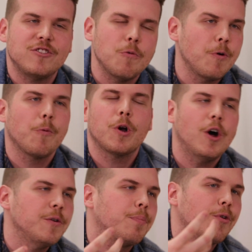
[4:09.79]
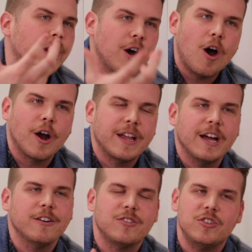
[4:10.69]
So we're, called to bring our
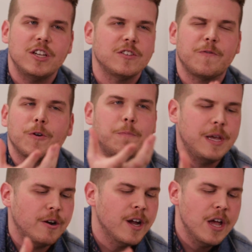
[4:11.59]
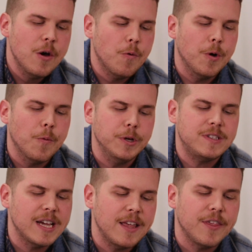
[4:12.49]
cares to Jesus. First Peter would
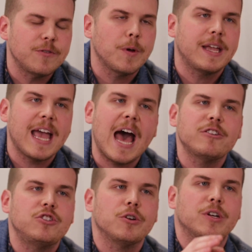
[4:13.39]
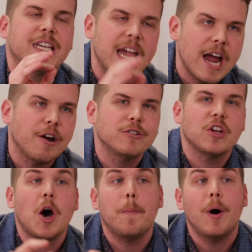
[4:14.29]
say it this way cast your cares
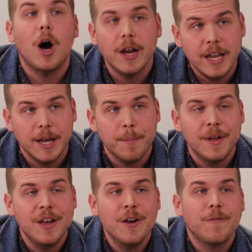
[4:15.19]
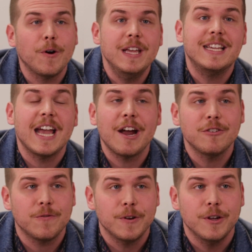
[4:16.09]
upon him, for he
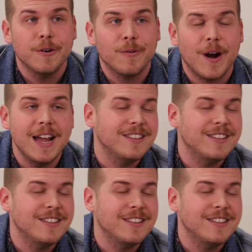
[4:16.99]
cares for you, right?